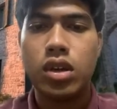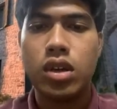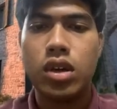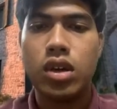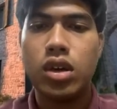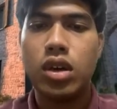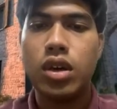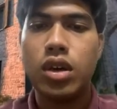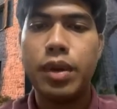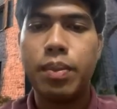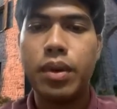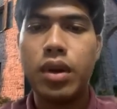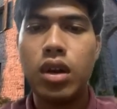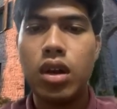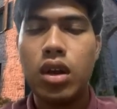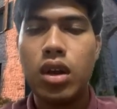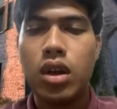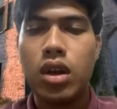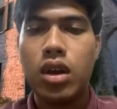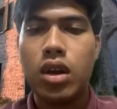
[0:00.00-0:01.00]
the people
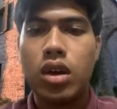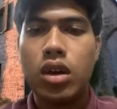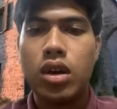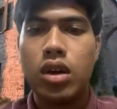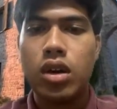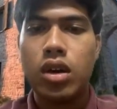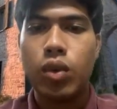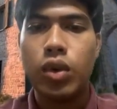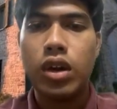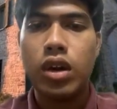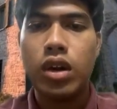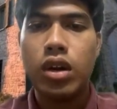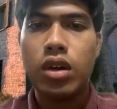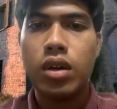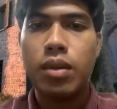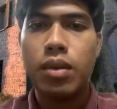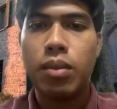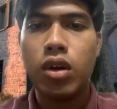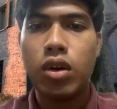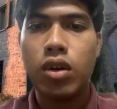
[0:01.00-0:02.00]

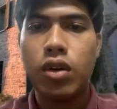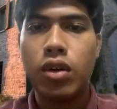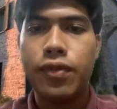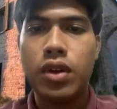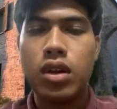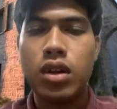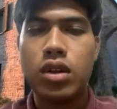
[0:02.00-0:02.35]
will more feel